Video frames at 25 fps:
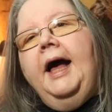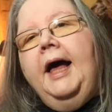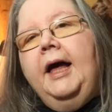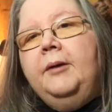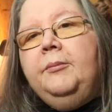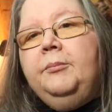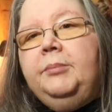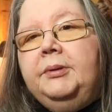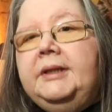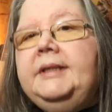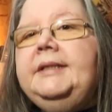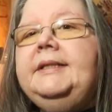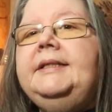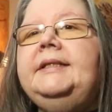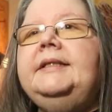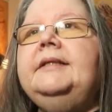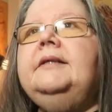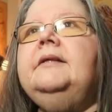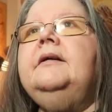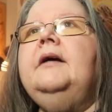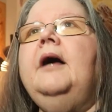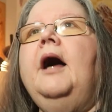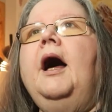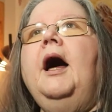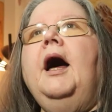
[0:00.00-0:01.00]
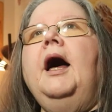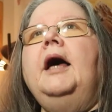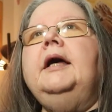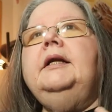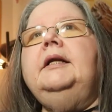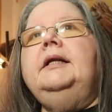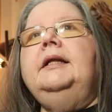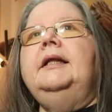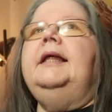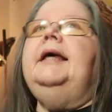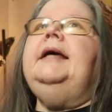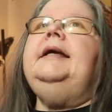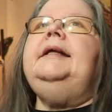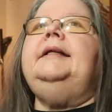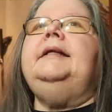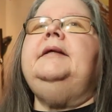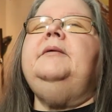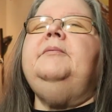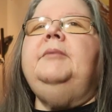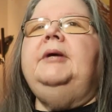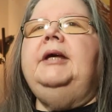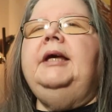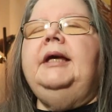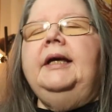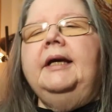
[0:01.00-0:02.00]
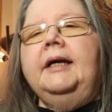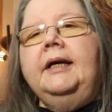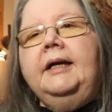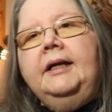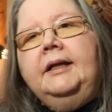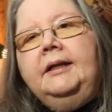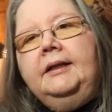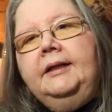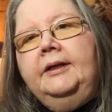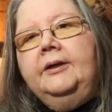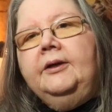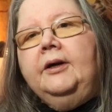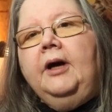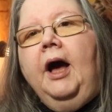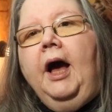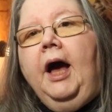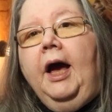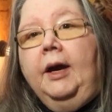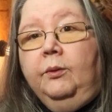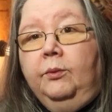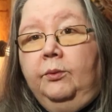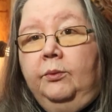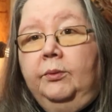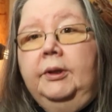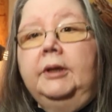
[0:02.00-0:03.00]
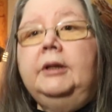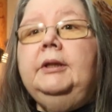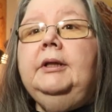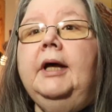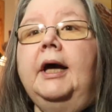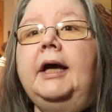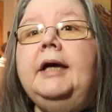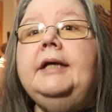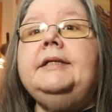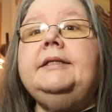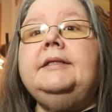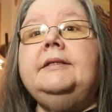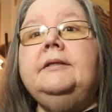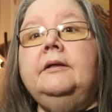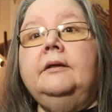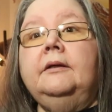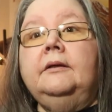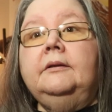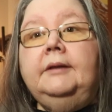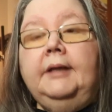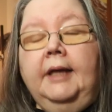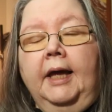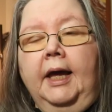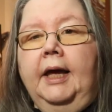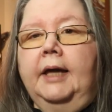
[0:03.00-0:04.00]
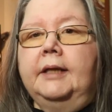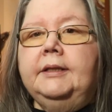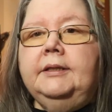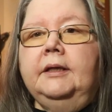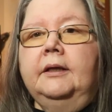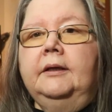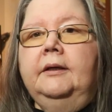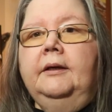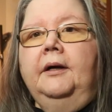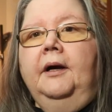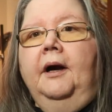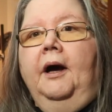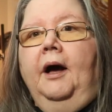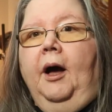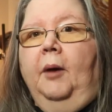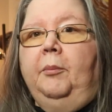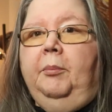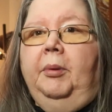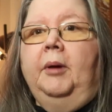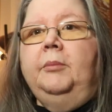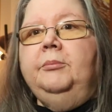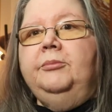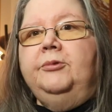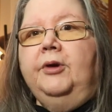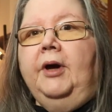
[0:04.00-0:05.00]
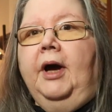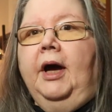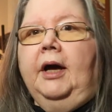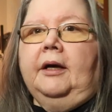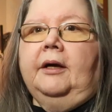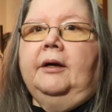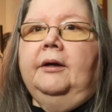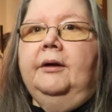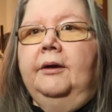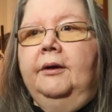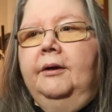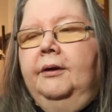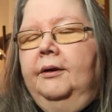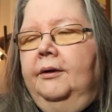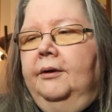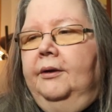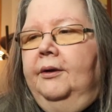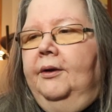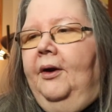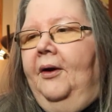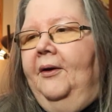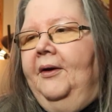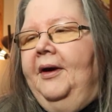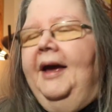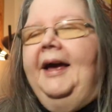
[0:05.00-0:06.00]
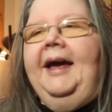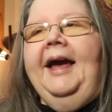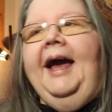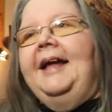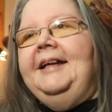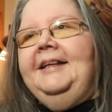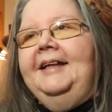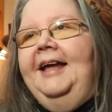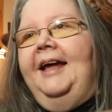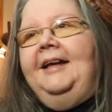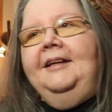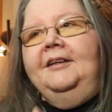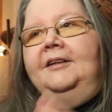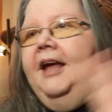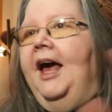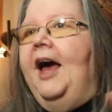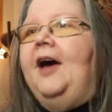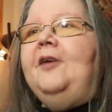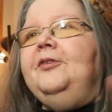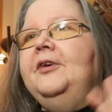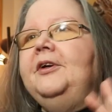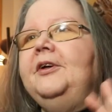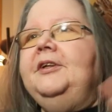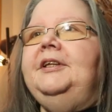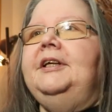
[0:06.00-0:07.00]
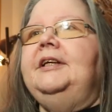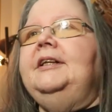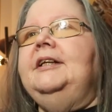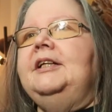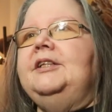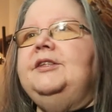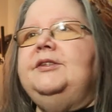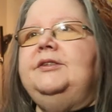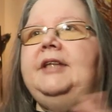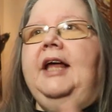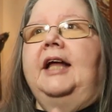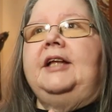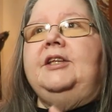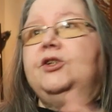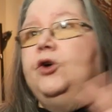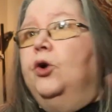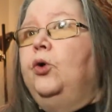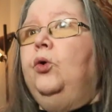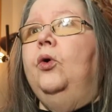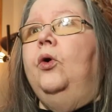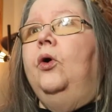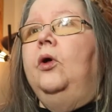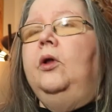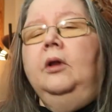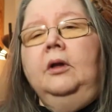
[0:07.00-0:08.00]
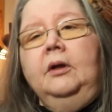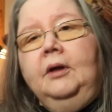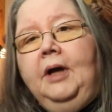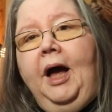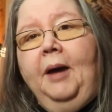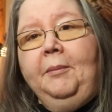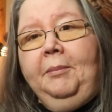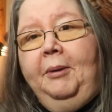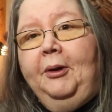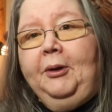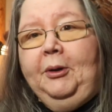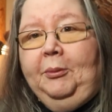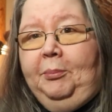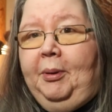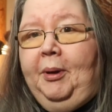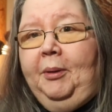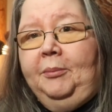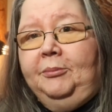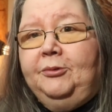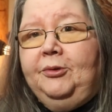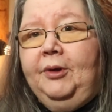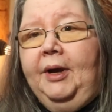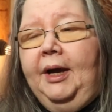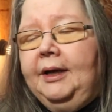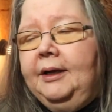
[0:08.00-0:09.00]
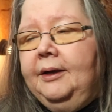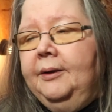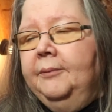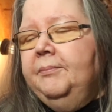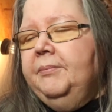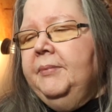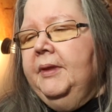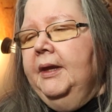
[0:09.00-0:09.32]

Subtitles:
And please, I'd like to make it clear, I realize that a pump track, okay, and everything that's cool about a pump track